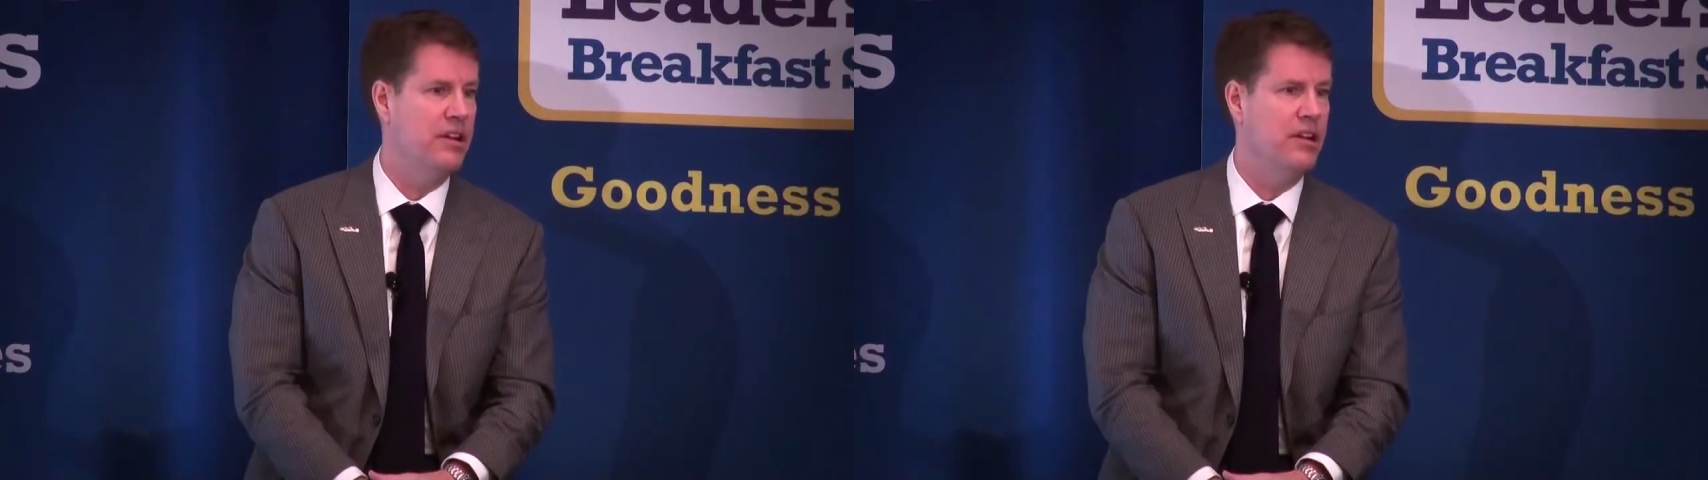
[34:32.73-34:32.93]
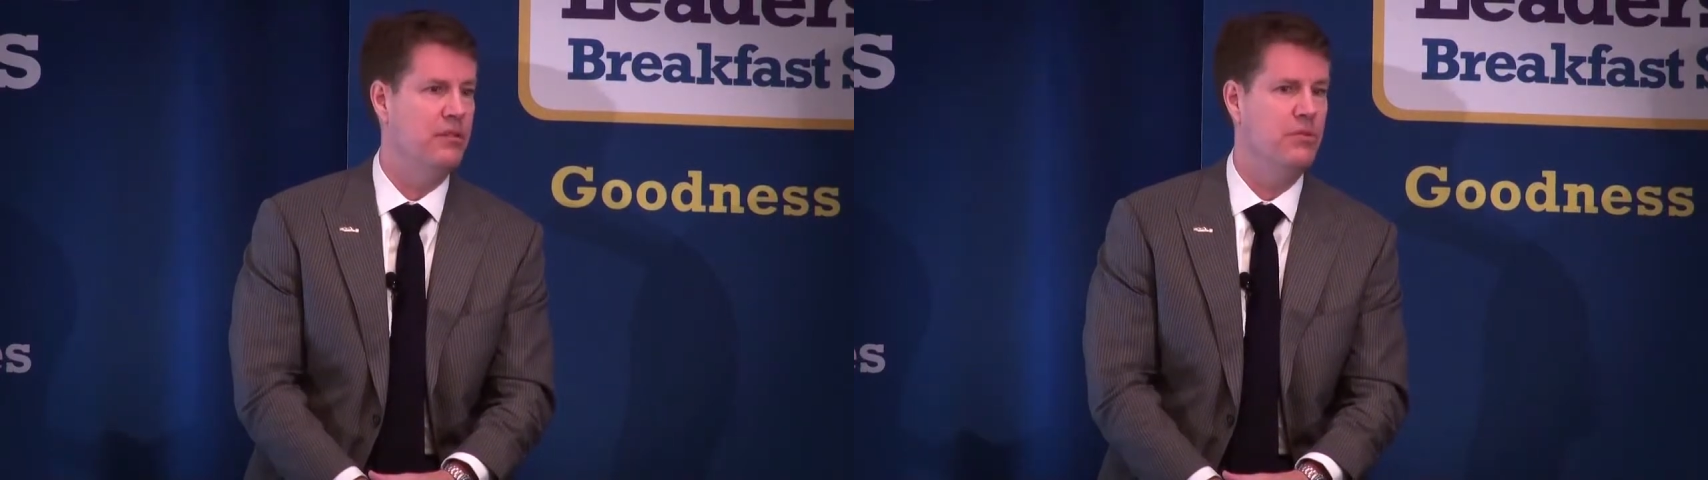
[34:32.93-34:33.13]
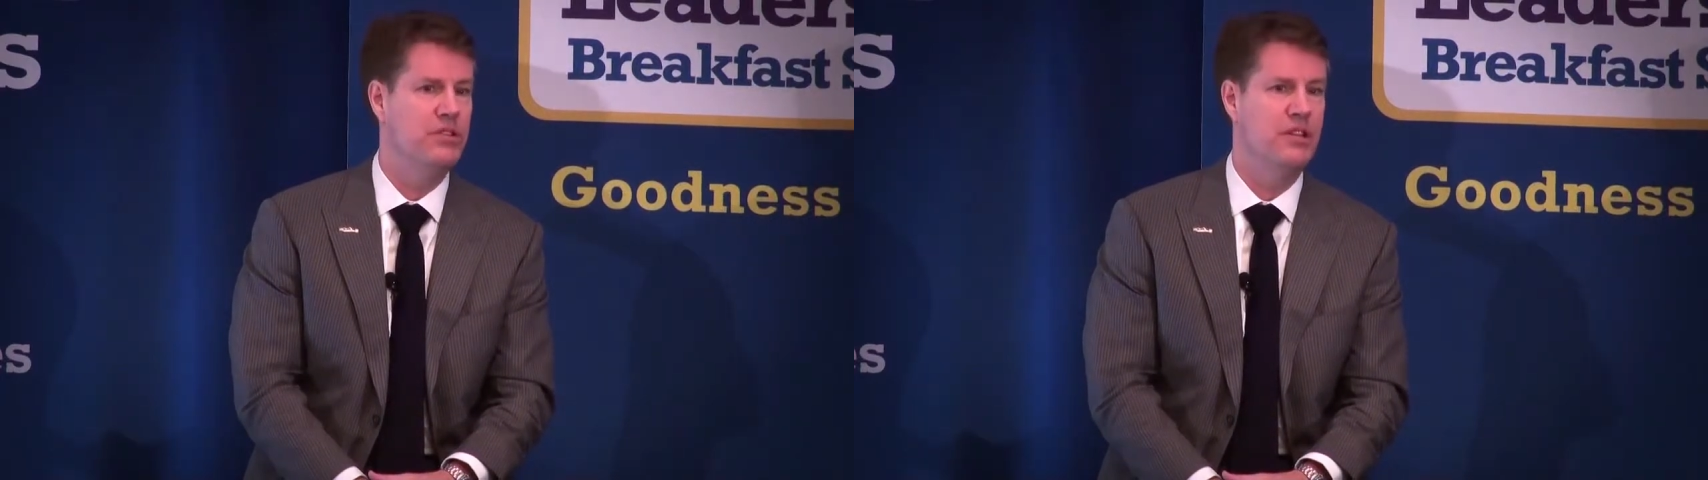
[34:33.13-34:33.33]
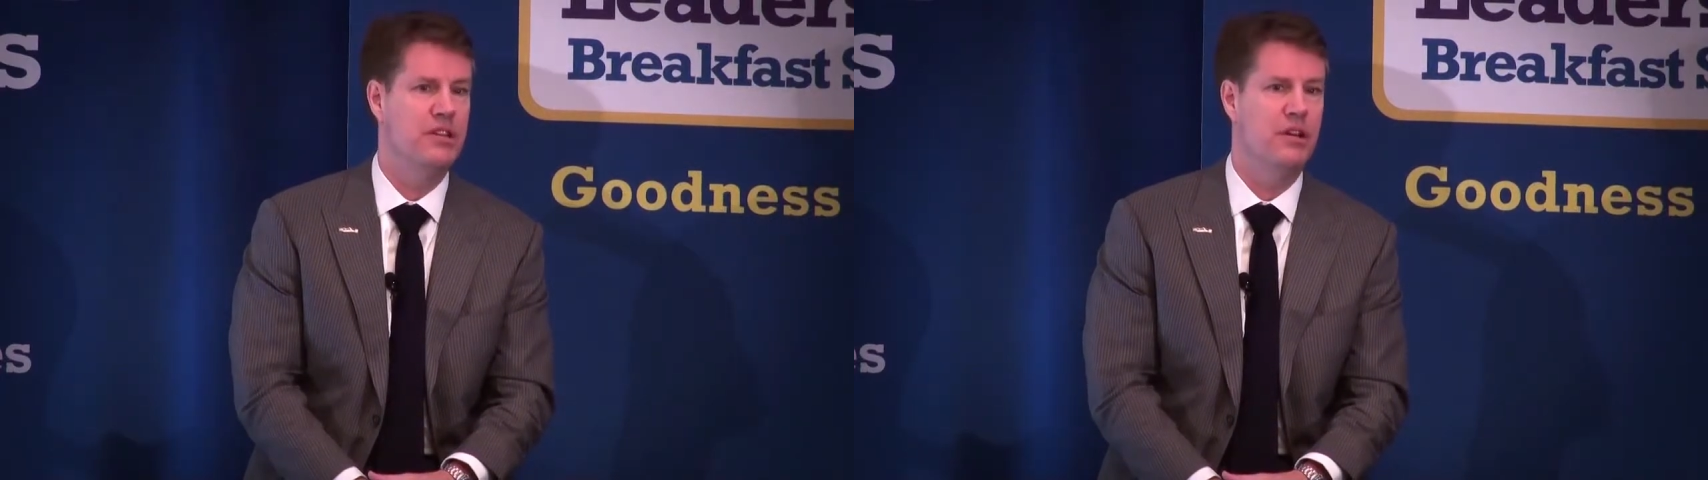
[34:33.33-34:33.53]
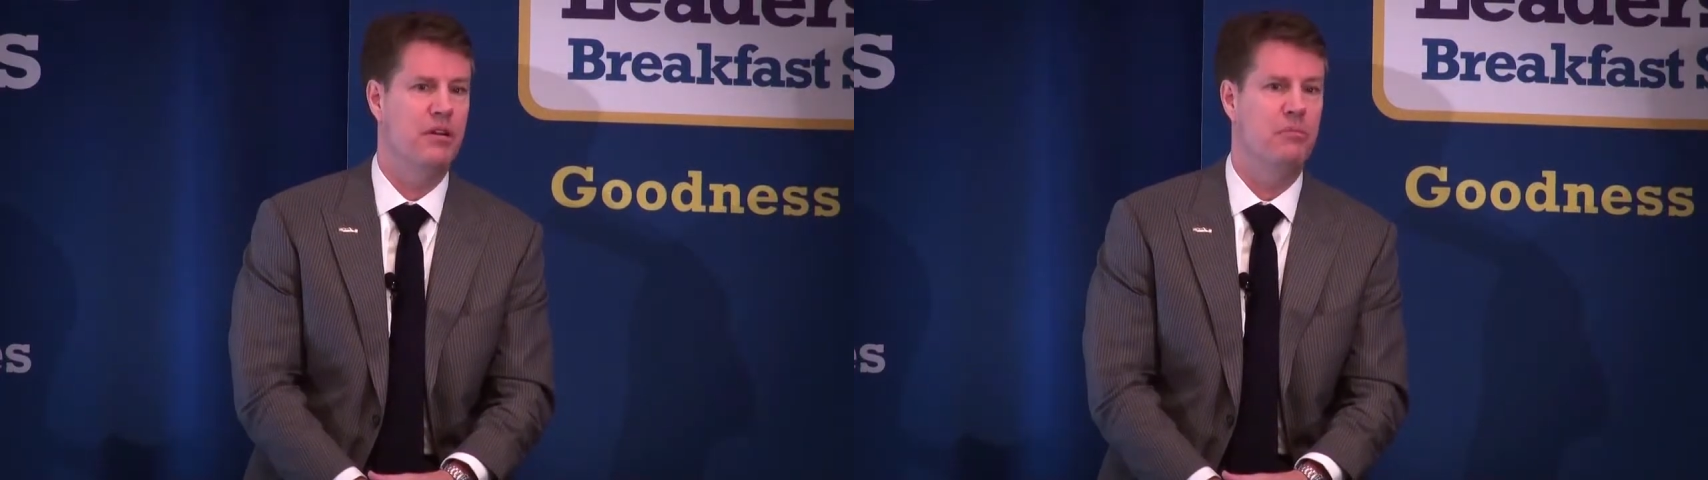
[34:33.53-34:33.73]
and it was
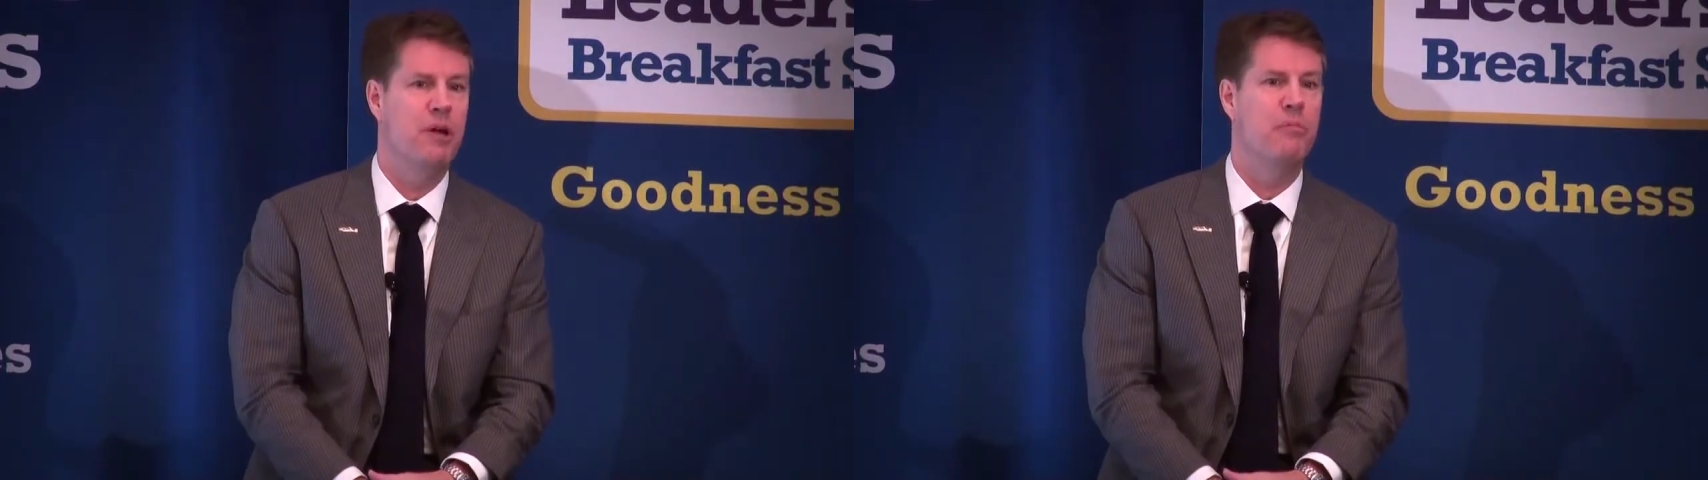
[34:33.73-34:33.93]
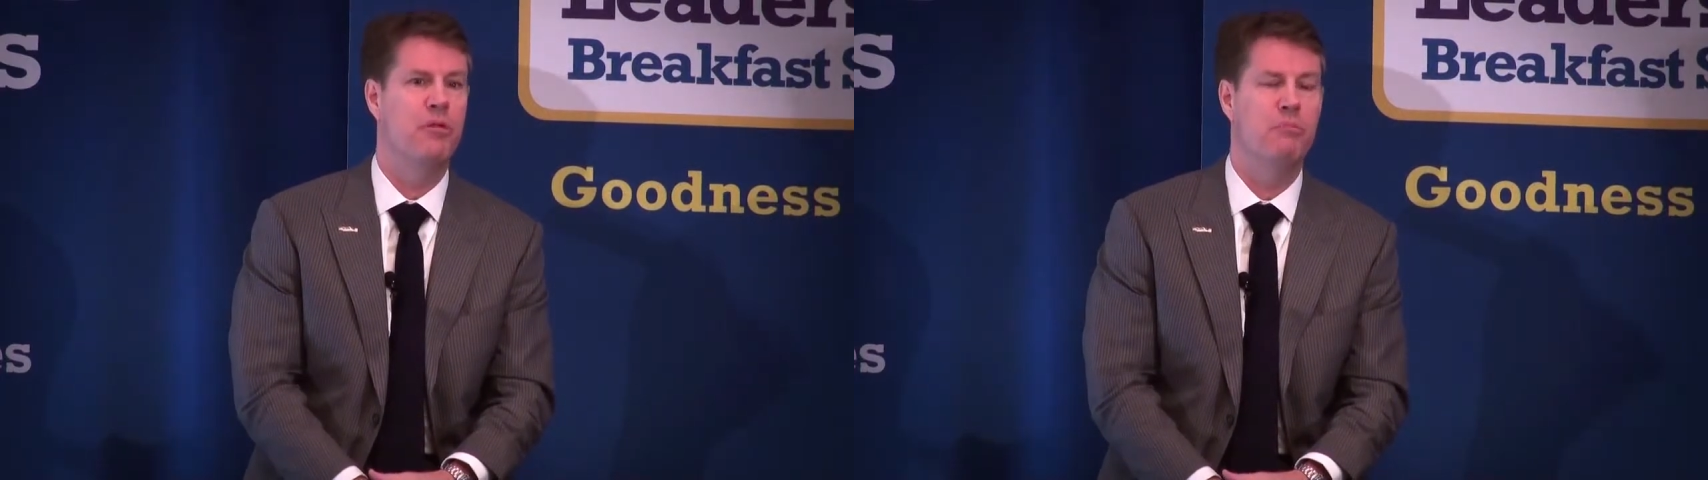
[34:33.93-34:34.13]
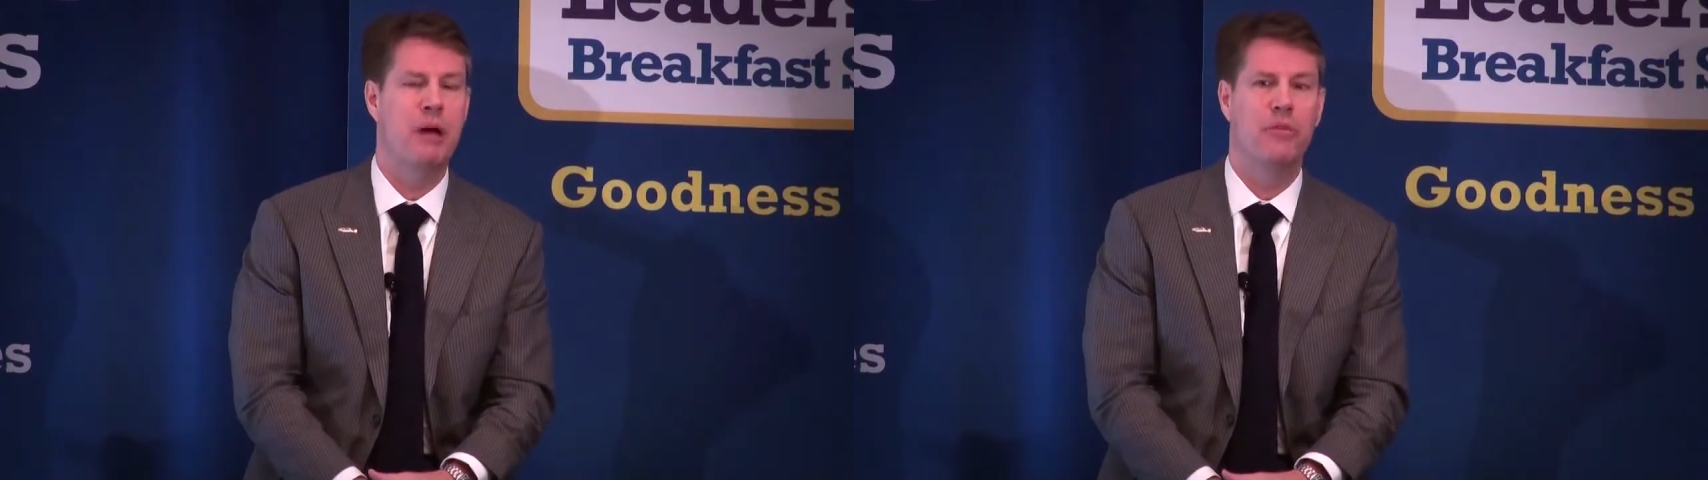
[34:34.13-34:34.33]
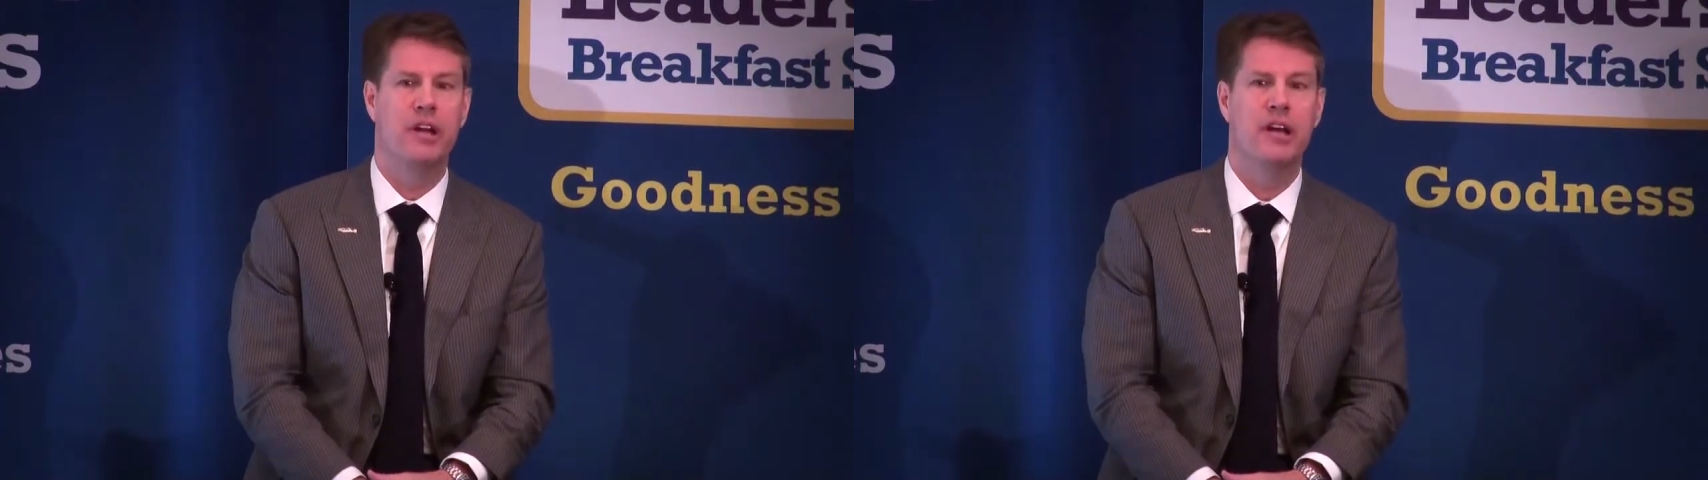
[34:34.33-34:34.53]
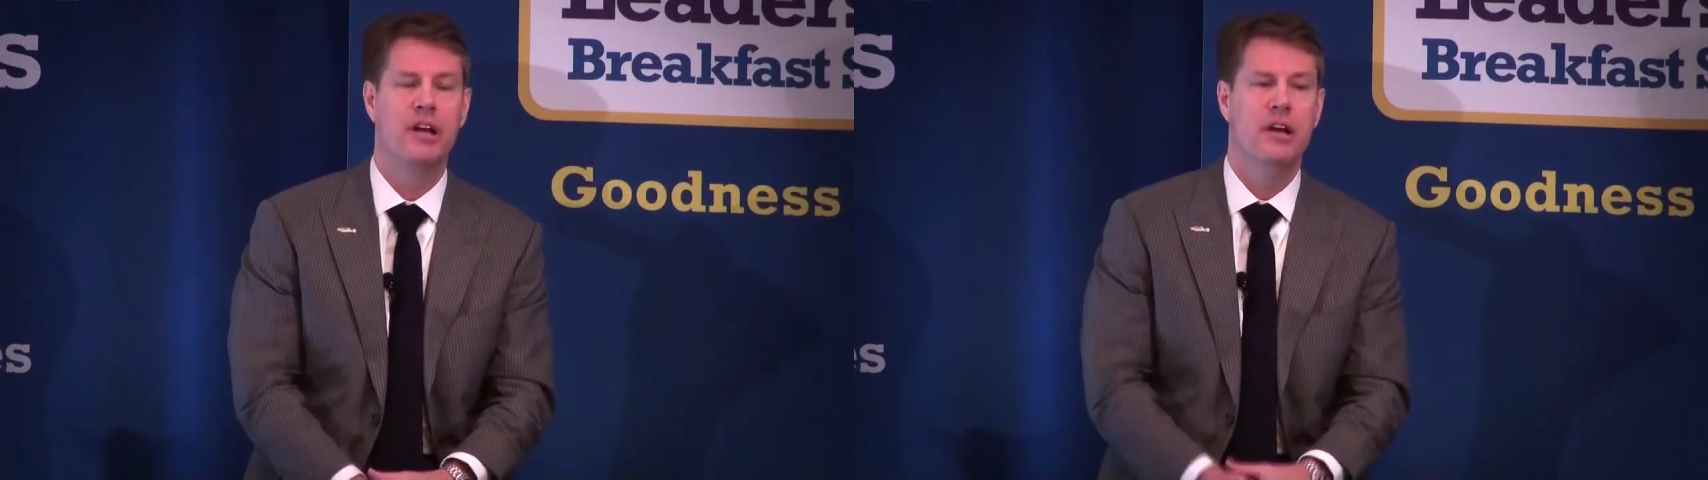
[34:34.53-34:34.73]
a memory